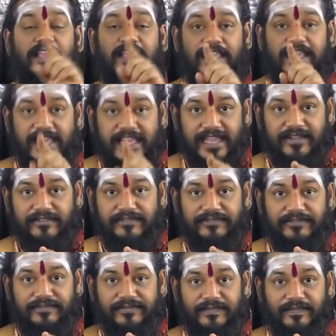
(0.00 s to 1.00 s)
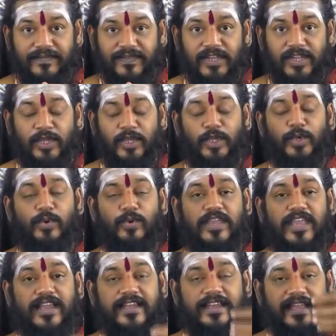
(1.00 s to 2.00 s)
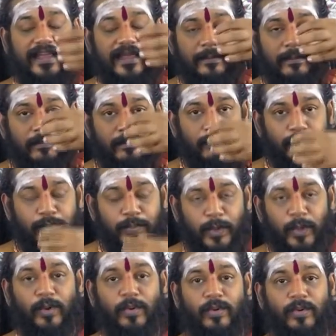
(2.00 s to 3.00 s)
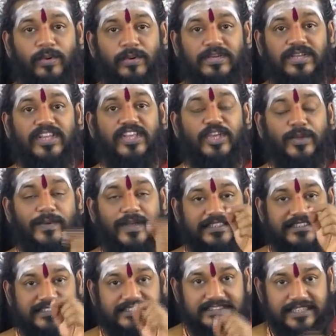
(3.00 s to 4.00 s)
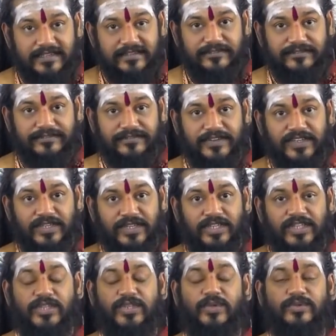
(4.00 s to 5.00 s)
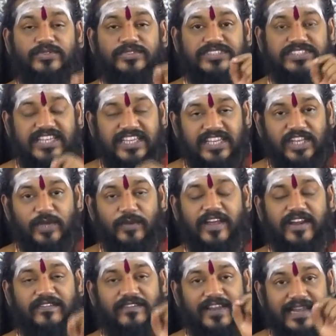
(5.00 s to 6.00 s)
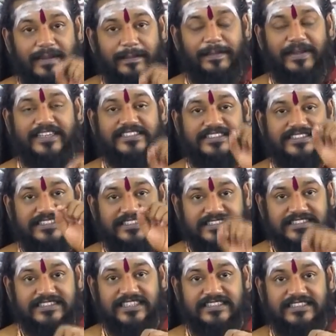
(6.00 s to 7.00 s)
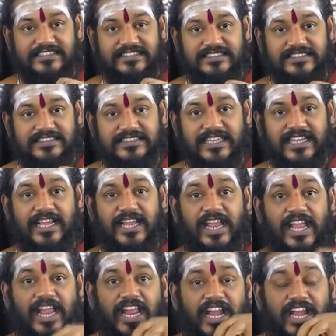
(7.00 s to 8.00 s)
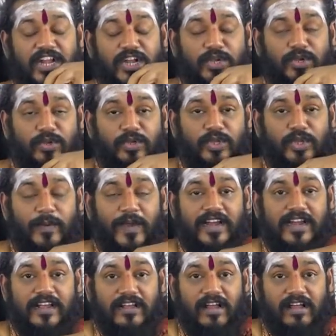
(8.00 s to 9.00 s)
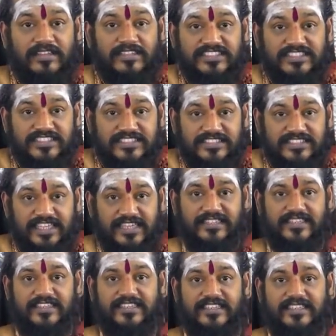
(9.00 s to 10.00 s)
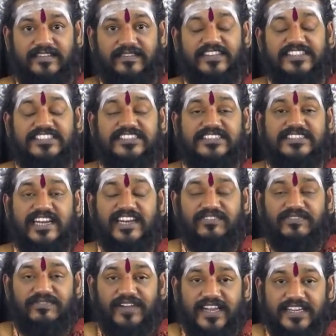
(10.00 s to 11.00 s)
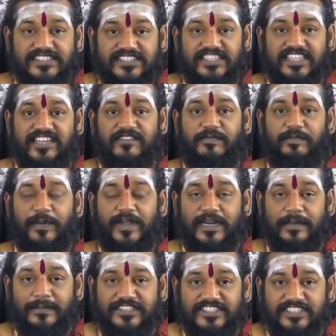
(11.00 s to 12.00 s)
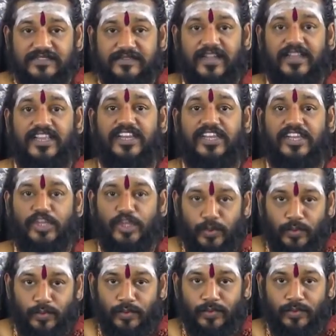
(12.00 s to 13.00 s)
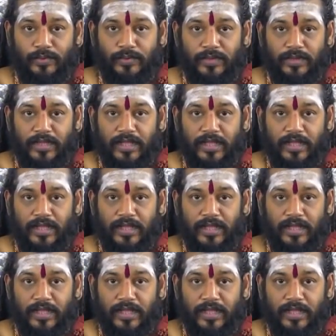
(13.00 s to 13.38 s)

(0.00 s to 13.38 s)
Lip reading: If you can implode yourself using your will persistence into your constant, which is the reflection of Paramashiva in you,